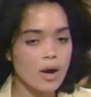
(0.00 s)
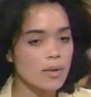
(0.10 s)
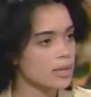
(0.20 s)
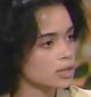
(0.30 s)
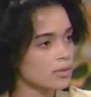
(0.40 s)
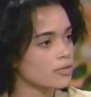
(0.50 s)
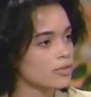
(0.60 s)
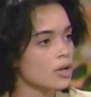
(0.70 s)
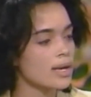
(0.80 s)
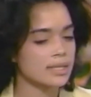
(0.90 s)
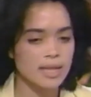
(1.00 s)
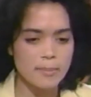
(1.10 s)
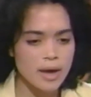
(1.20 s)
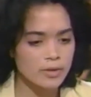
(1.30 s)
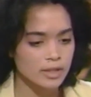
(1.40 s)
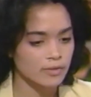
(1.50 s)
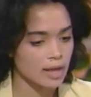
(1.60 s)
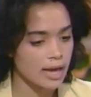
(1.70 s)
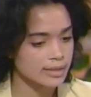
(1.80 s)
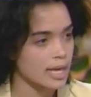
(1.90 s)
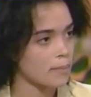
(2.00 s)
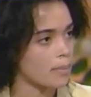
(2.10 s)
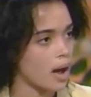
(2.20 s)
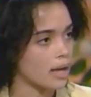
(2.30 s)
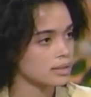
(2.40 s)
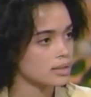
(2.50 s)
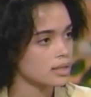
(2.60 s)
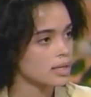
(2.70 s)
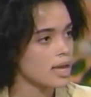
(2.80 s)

It makes me furious. And that mothers have lost that bond.